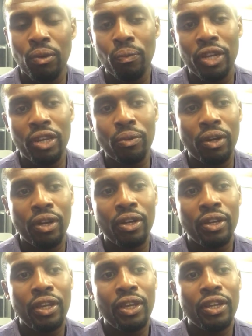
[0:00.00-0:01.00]
And when you
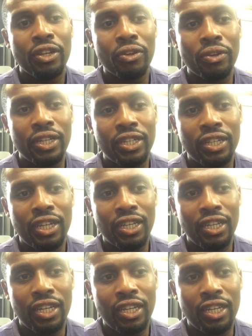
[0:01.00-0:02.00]
are doing a,
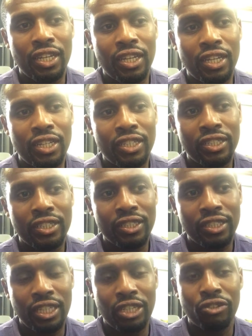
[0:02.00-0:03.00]
a, a
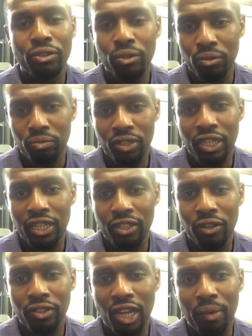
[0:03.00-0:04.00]
cyclical
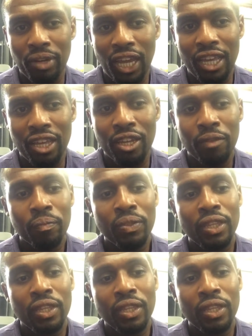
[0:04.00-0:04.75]
keto type diet,